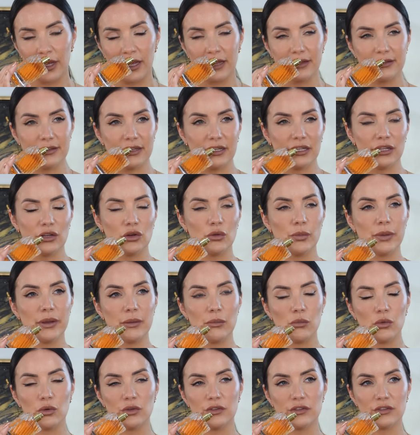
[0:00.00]
It's a little
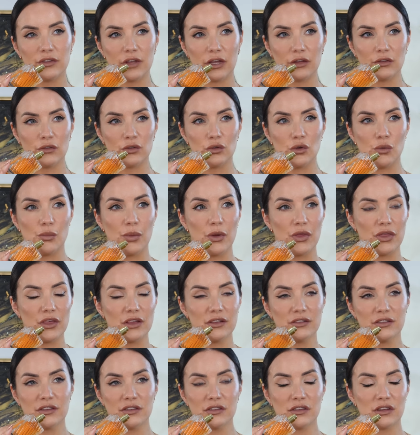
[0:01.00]
bit more subtle, but
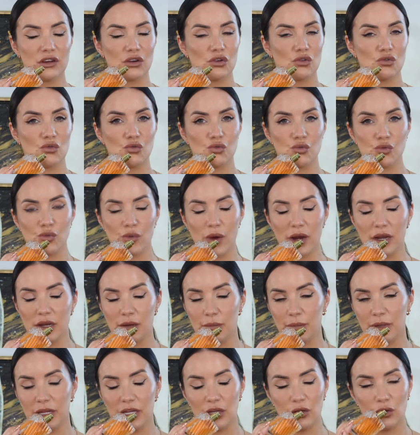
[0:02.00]
this is
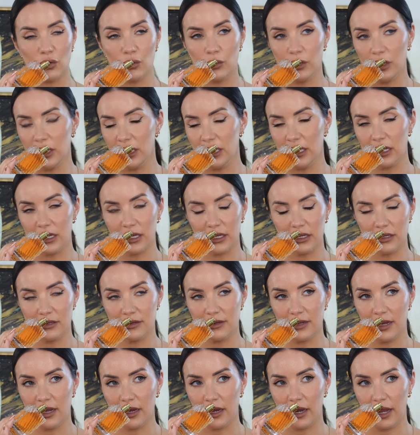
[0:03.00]
incredibly unique in
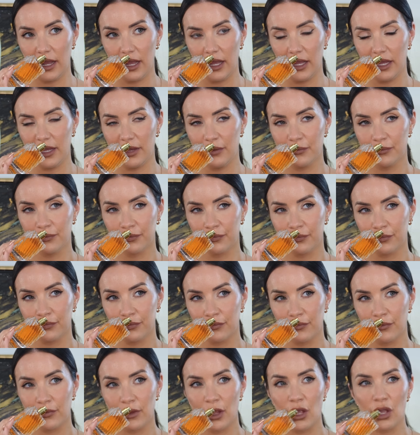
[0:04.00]
DNA.
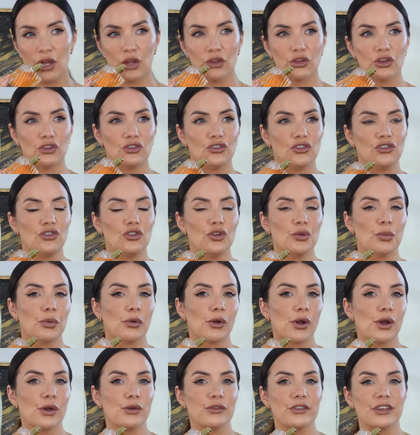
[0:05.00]
The
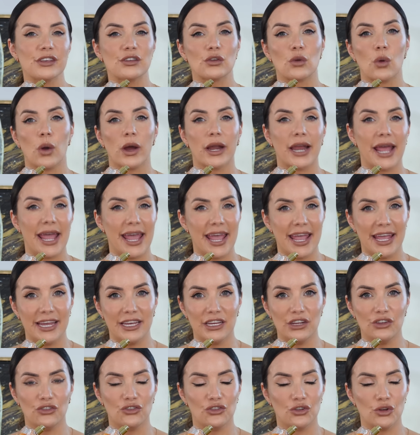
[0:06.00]
tuberose is quite a
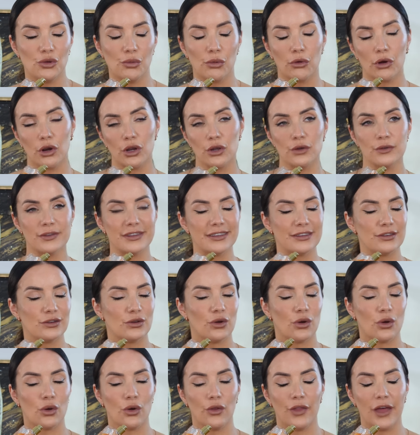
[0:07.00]
heady tuberose. It's
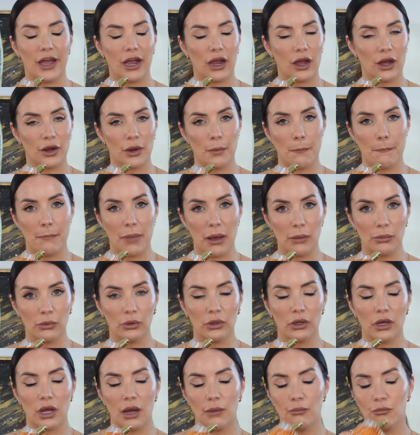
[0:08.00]
not got that kind of
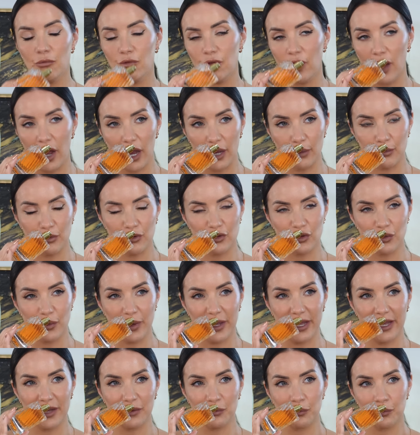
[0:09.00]
bubblegum vibe to
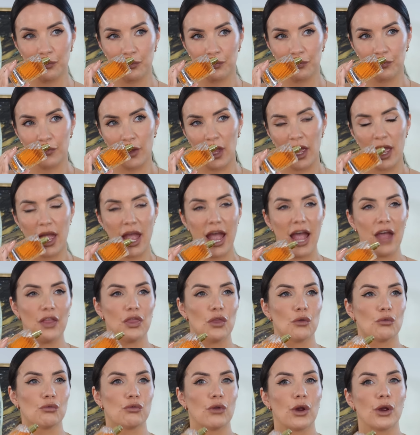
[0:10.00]
it.
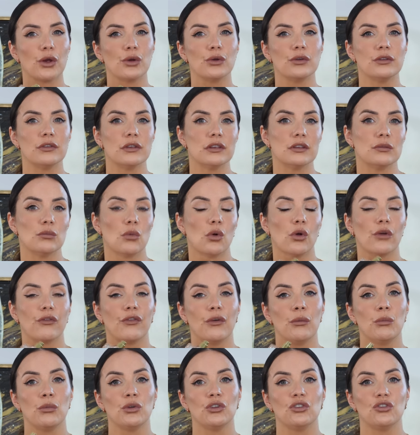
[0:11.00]
And the rose is more
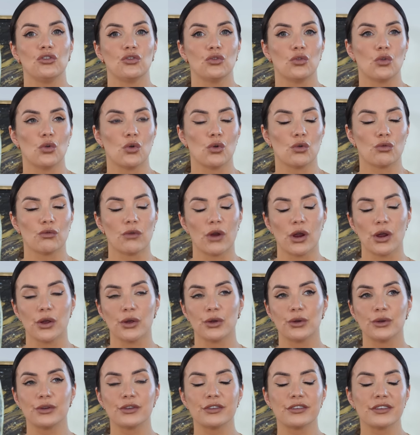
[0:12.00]
of a mature
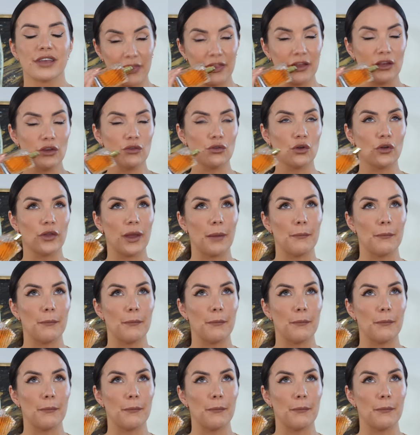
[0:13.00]
rose. And then you've got